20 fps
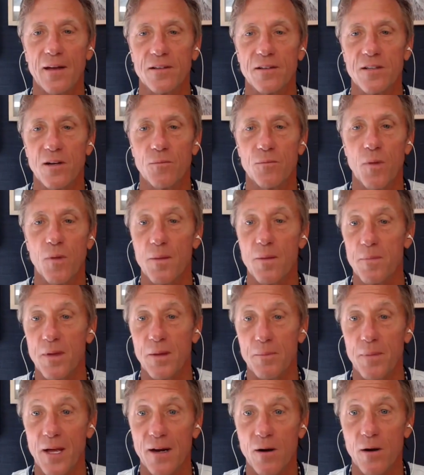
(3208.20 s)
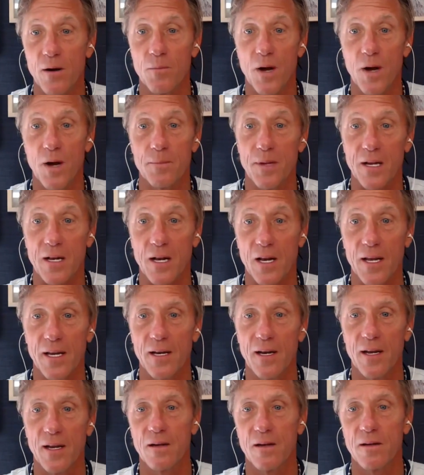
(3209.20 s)
and it might be better mm-hmm. it might be
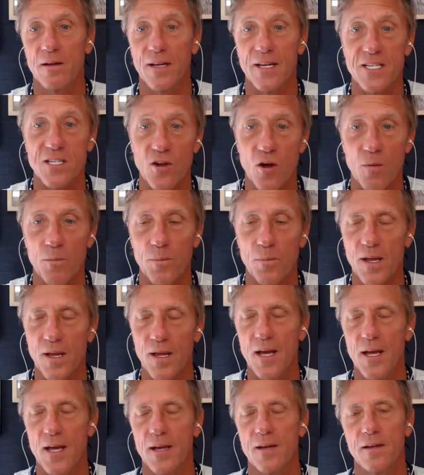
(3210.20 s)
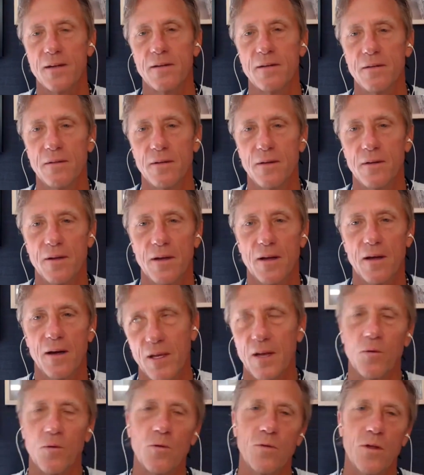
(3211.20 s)
cleaner less complicated
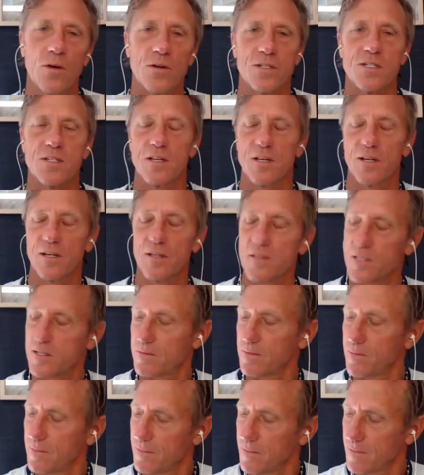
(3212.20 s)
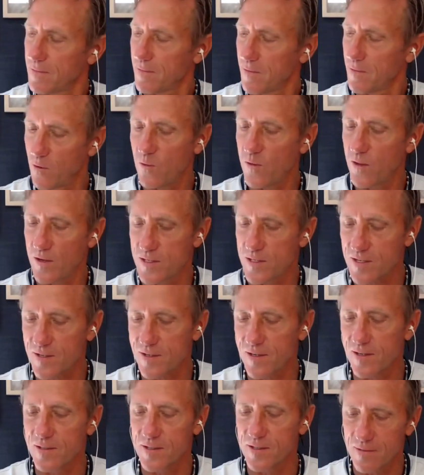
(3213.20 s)
yeah all those things all
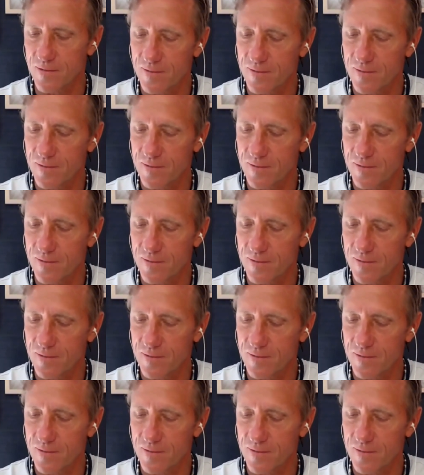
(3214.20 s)
those